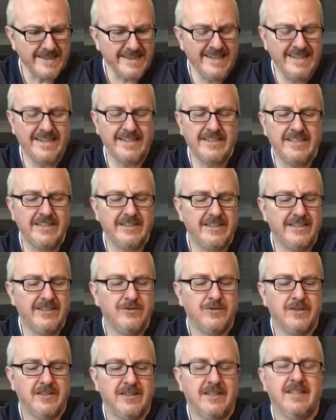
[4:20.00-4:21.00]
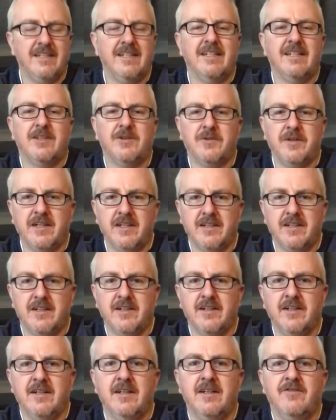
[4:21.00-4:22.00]
How she just was the
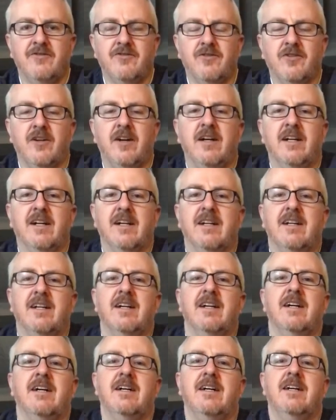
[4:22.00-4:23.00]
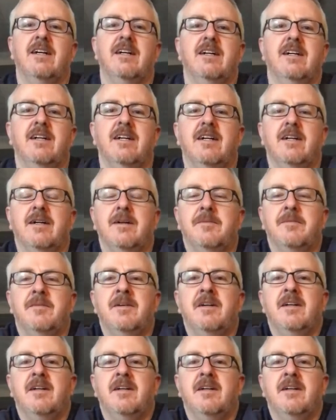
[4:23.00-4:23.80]
regular Veronica,